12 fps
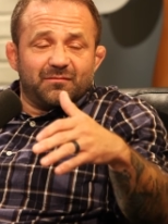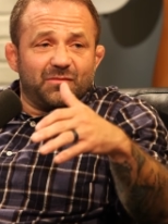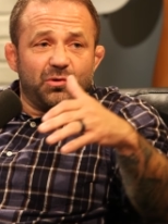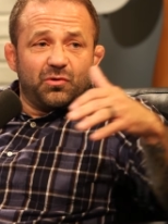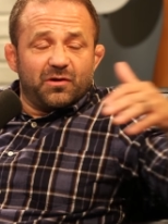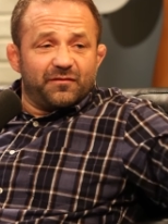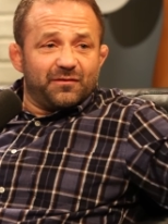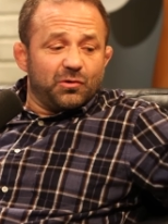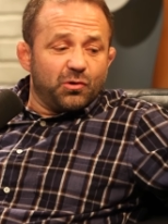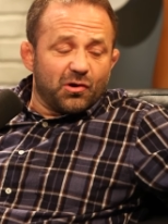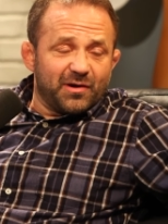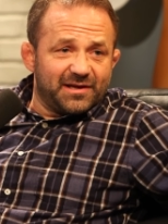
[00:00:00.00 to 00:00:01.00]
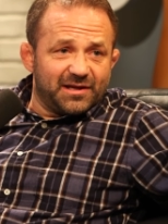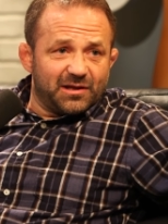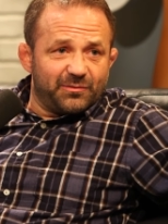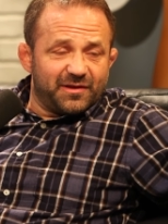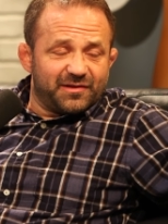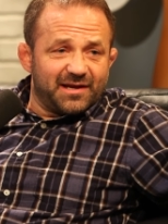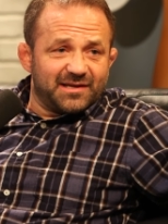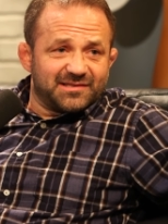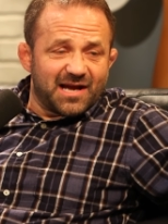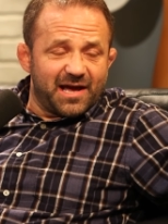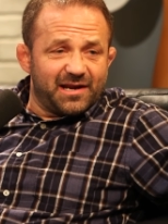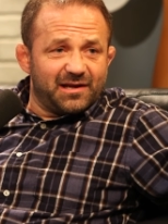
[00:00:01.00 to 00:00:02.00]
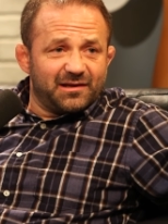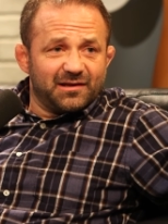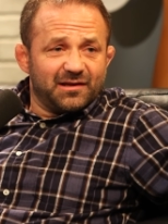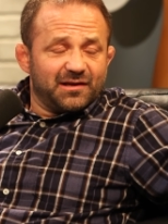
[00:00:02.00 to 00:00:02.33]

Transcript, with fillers: who, have, who are already dealing with anxiety,